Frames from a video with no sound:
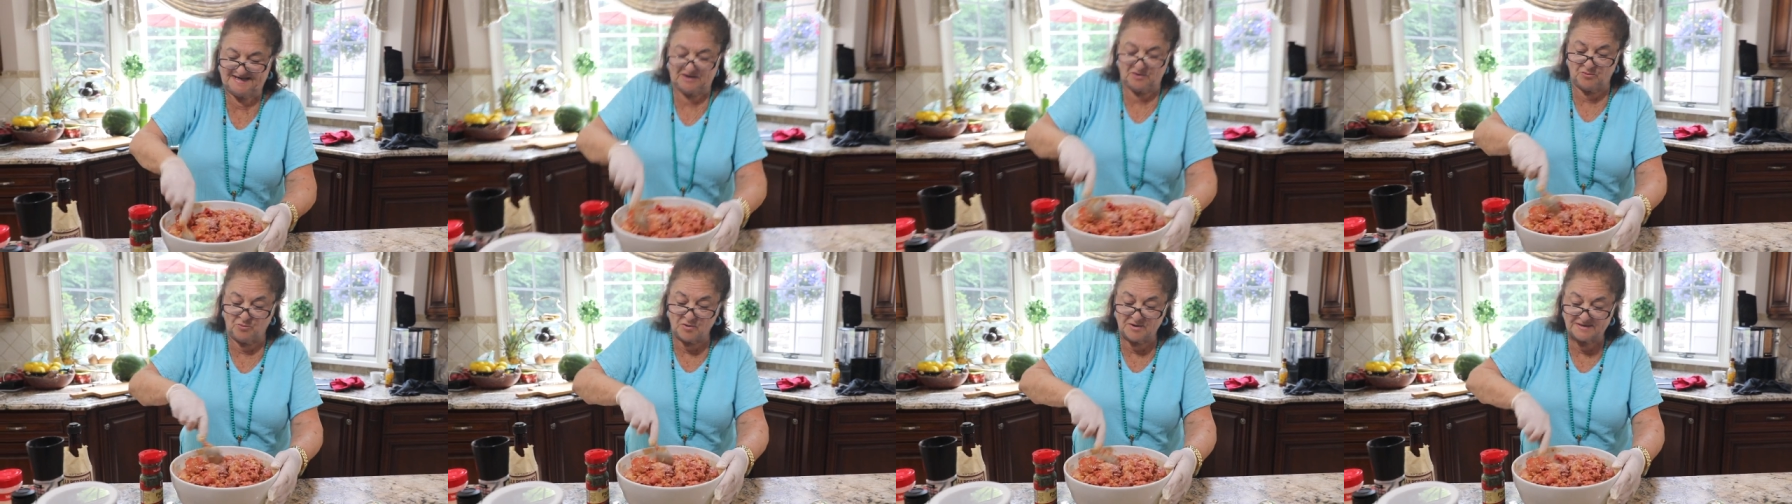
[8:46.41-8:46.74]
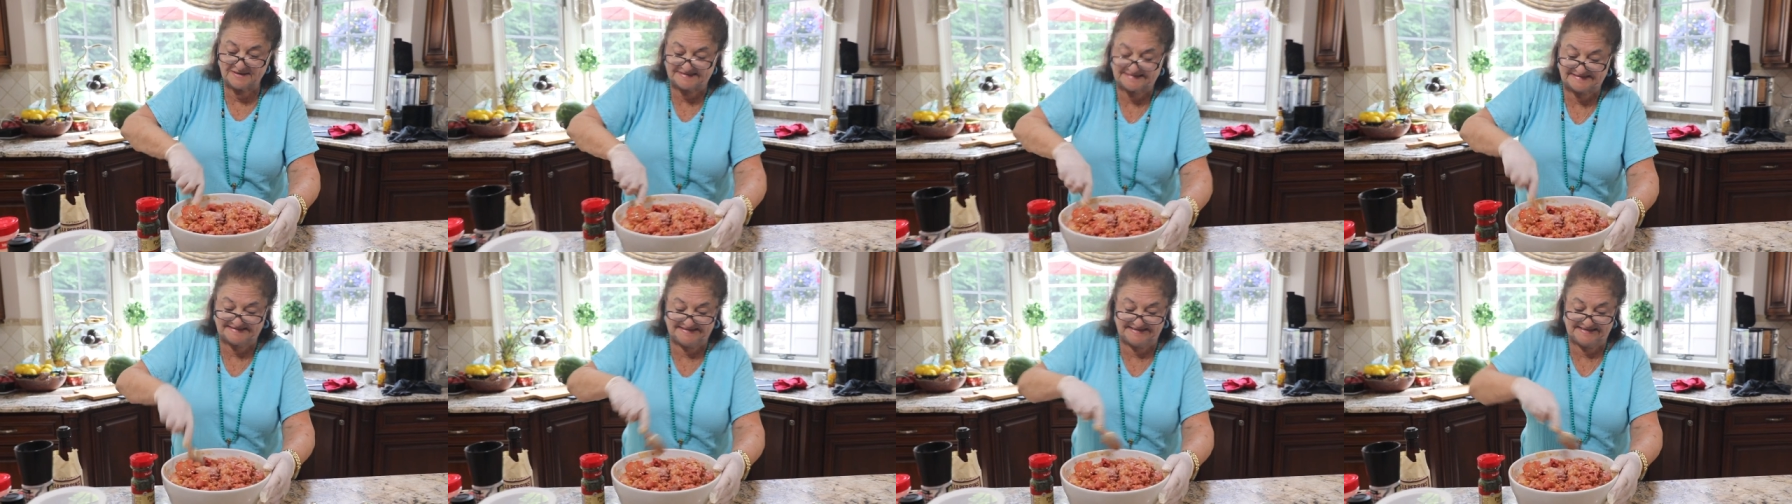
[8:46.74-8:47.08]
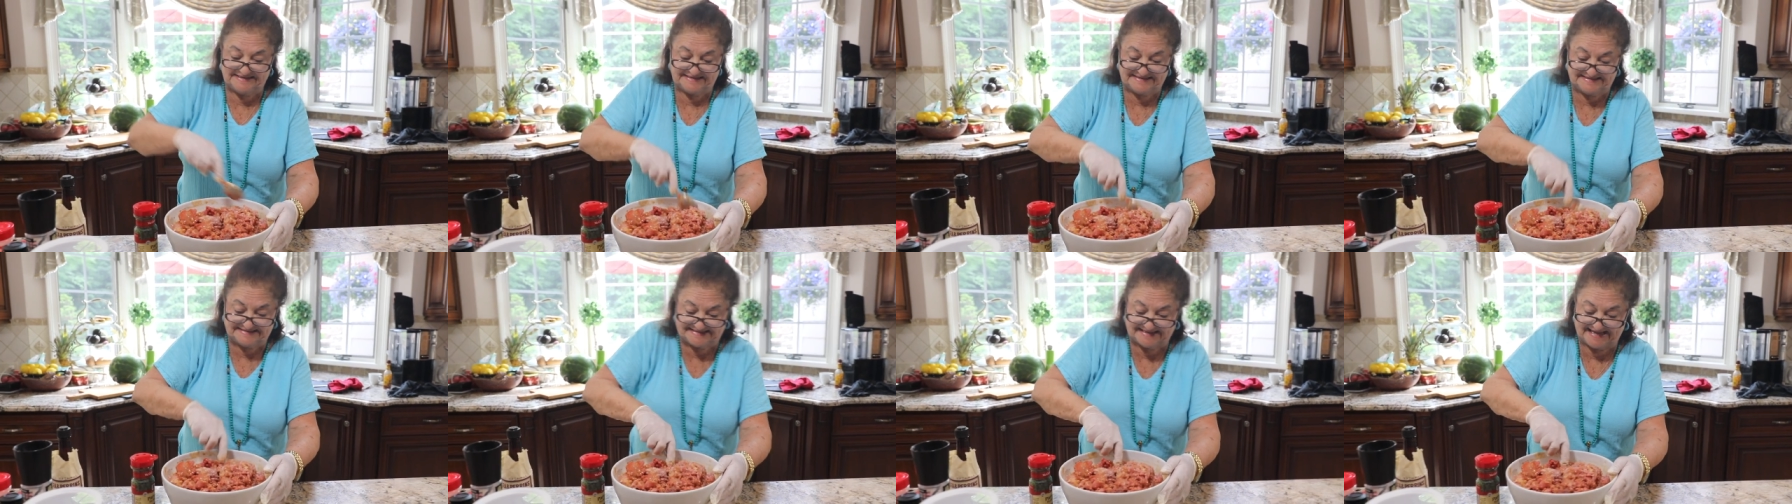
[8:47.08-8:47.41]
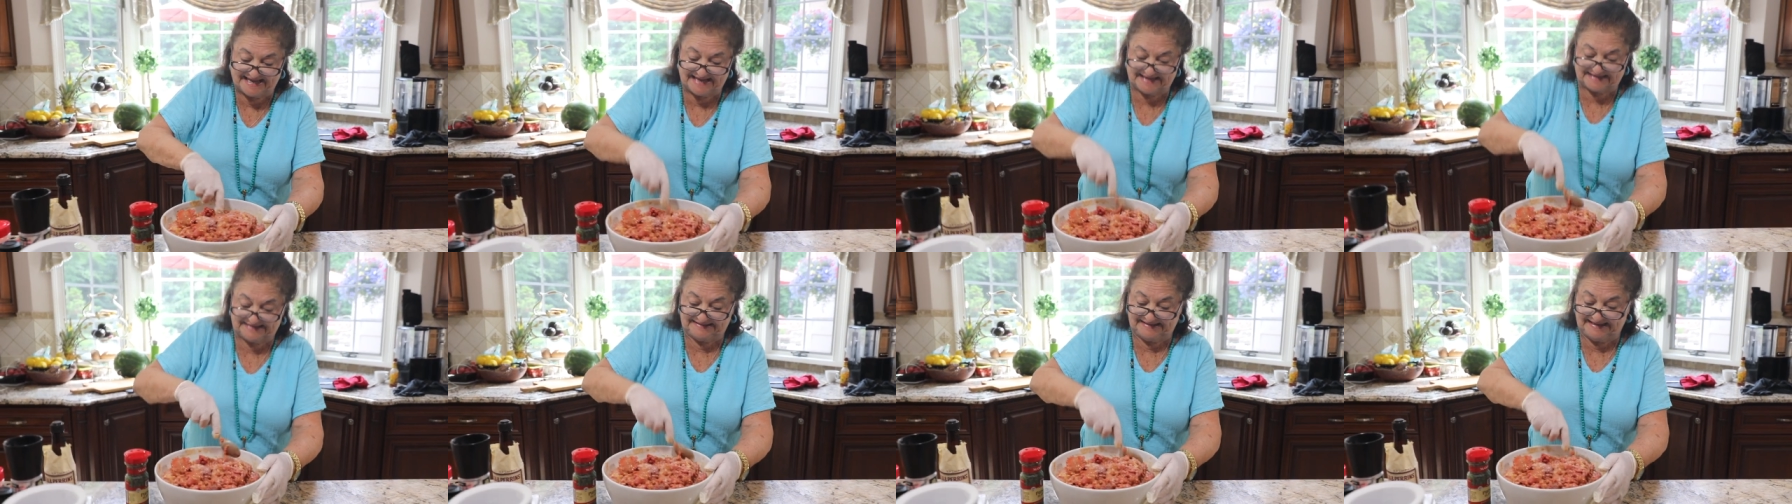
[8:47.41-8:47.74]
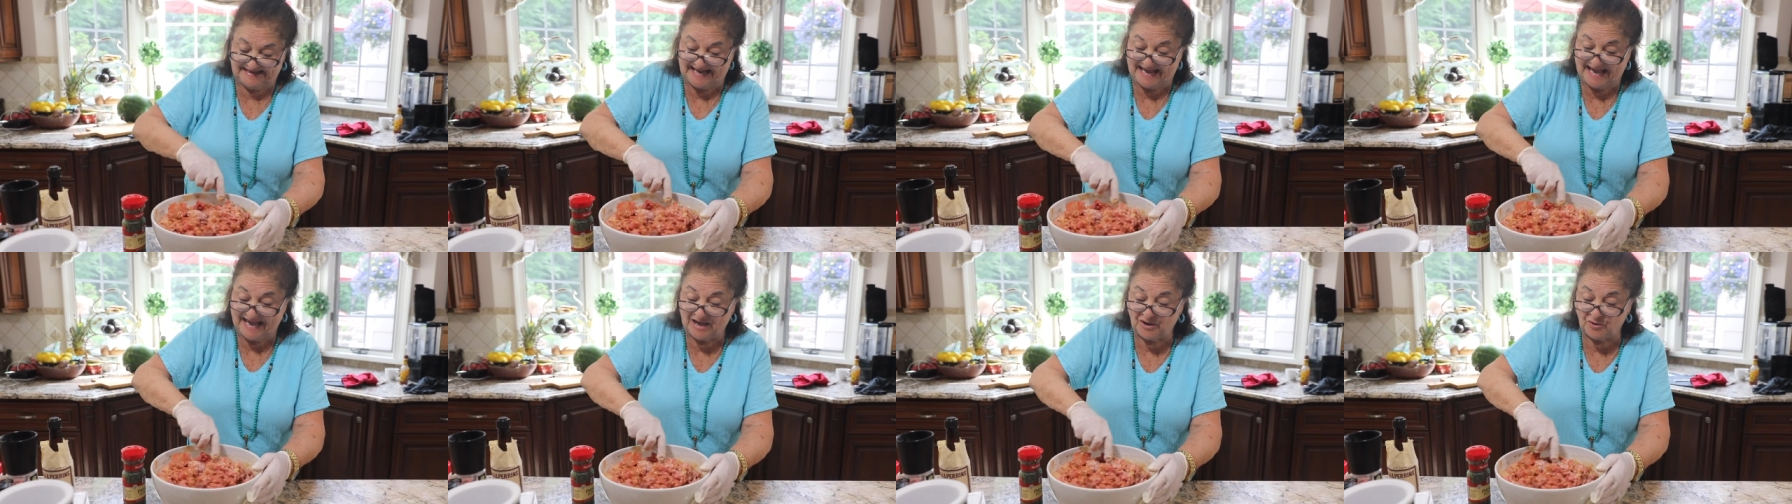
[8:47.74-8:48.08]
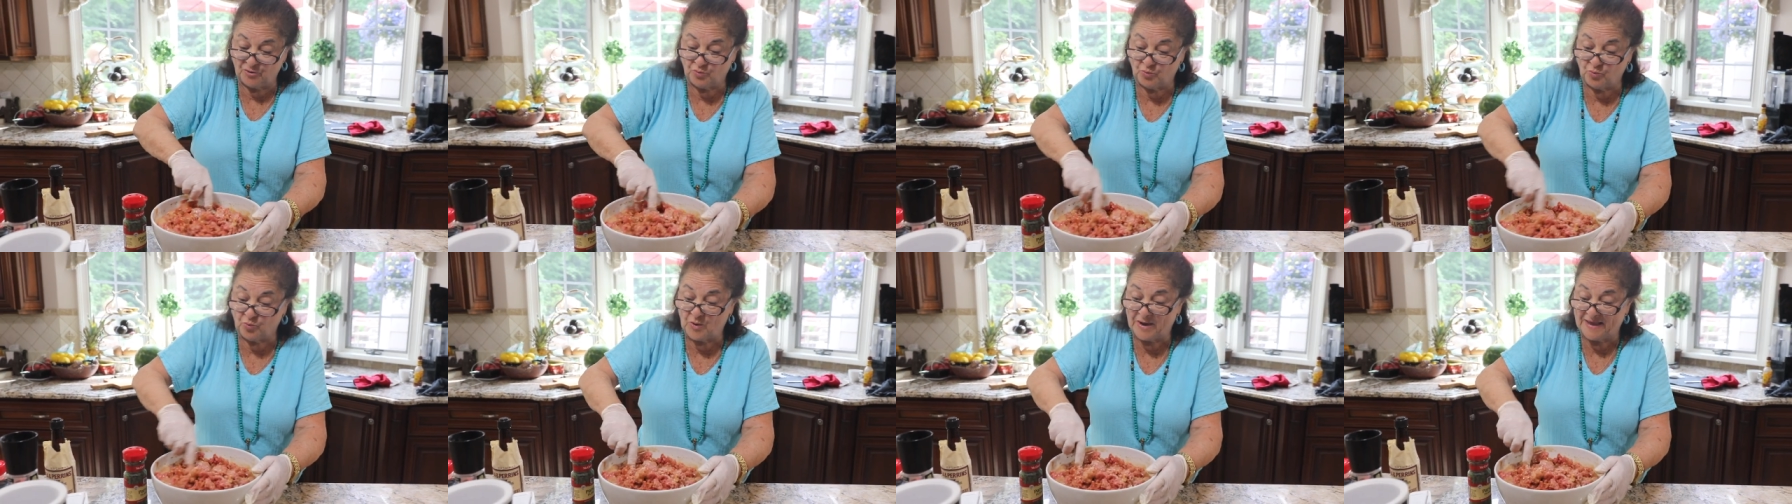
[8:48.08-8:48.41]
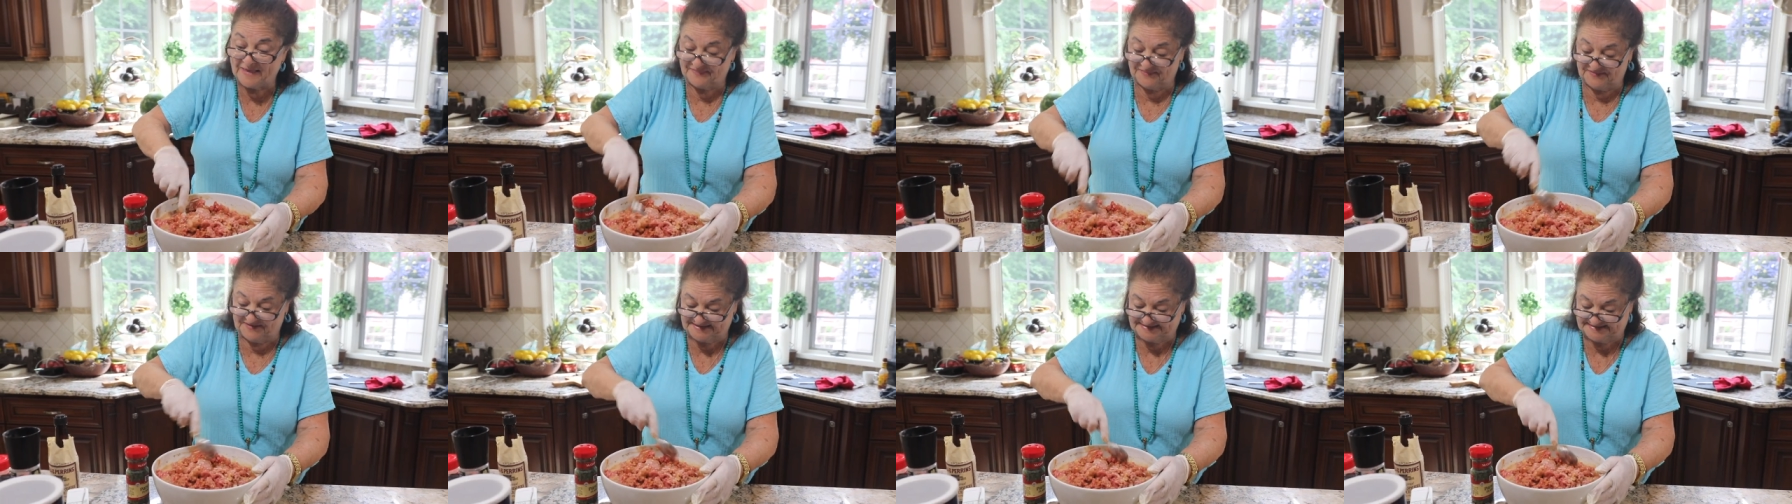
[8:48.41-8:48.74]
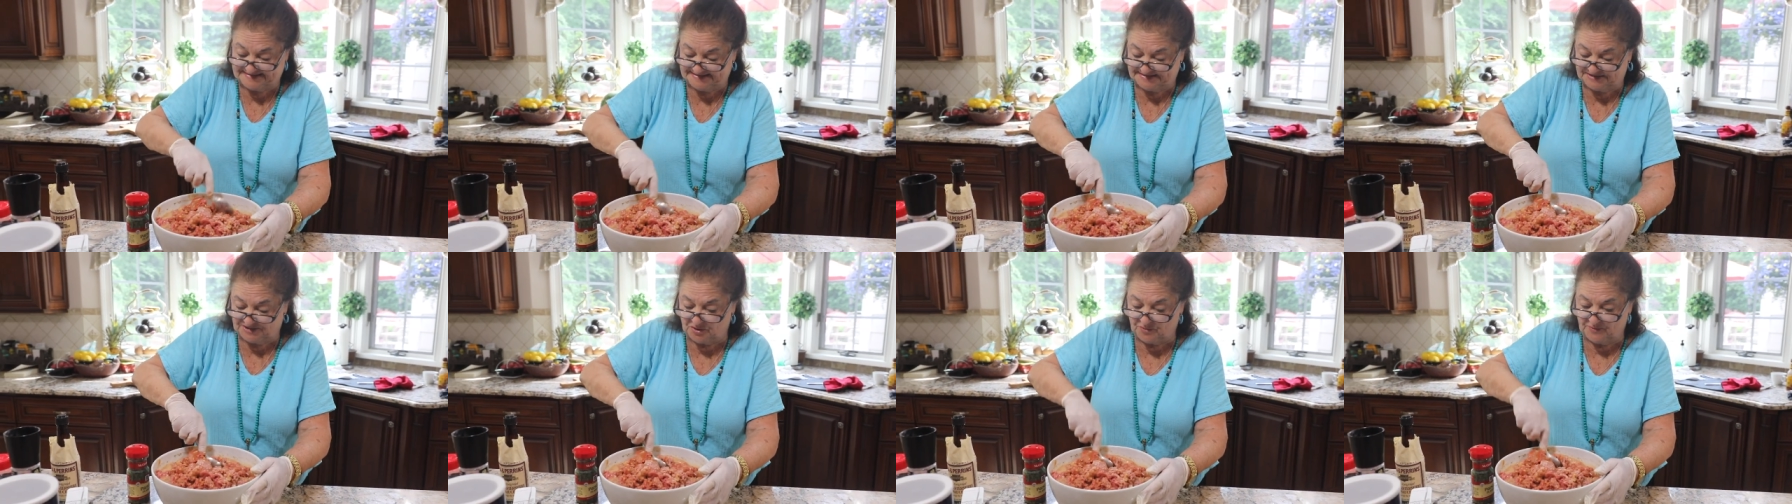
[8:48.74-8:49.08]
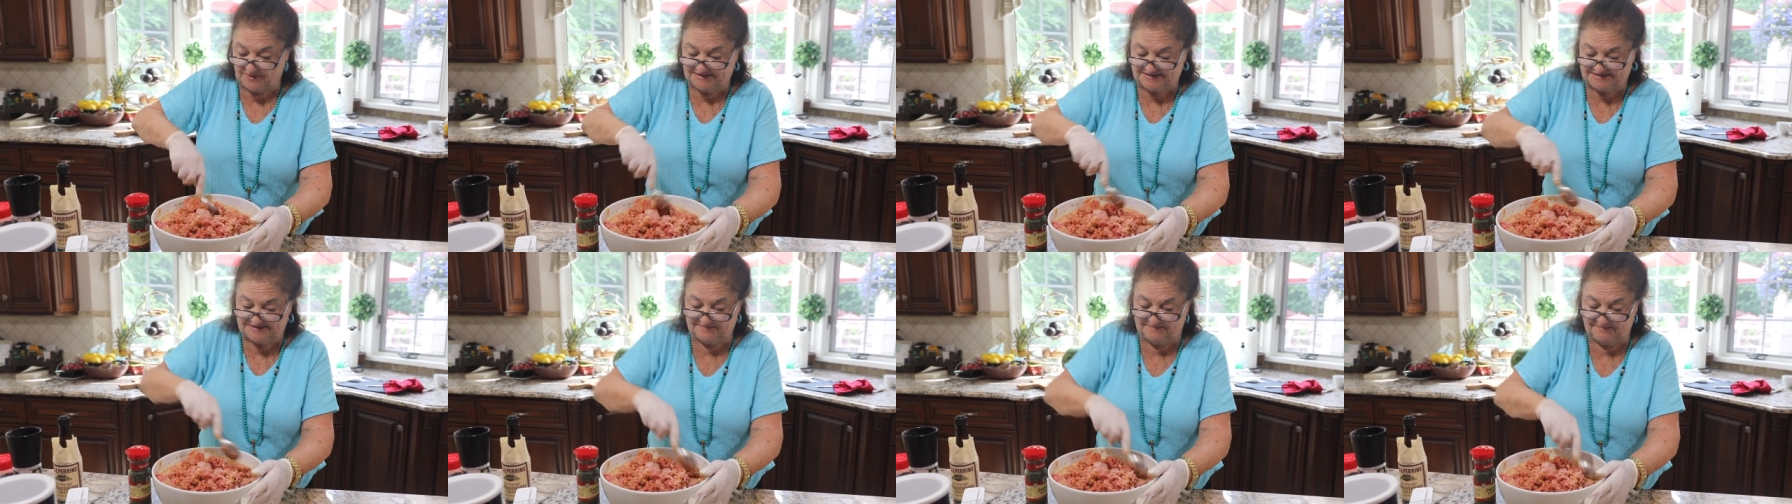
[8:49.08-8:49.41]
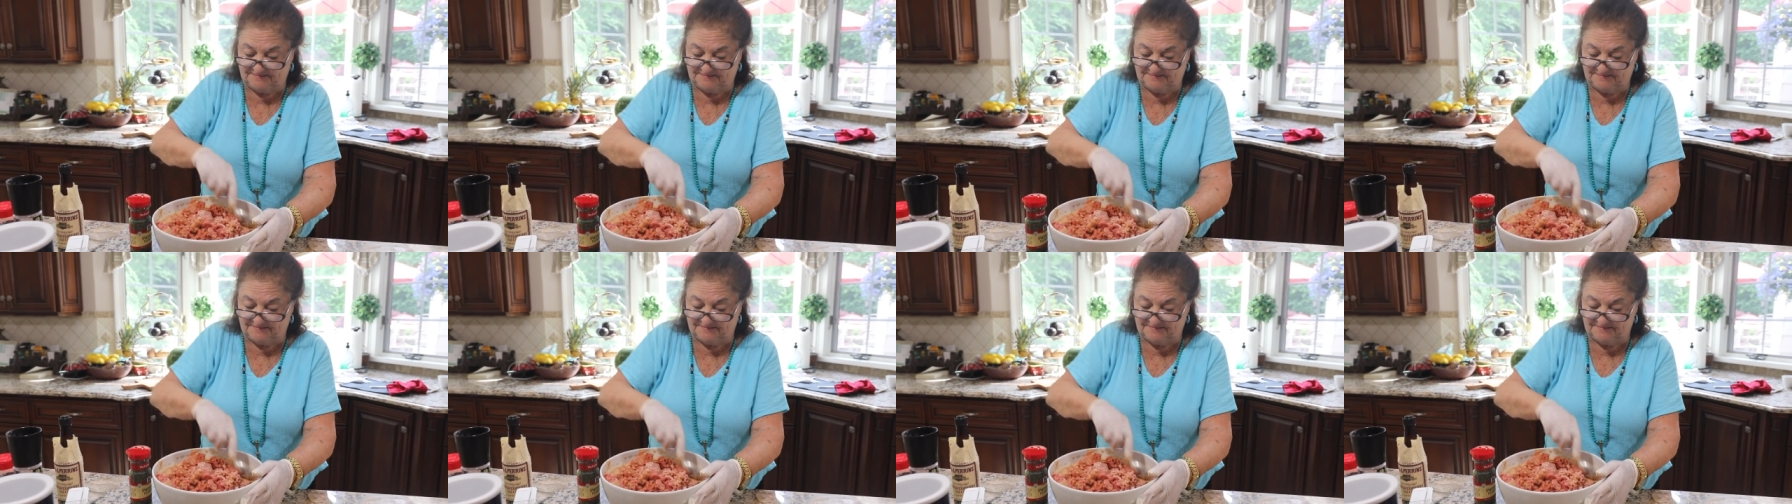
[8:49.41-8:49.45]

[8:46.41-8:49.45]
I want to see exactly how wet this is going to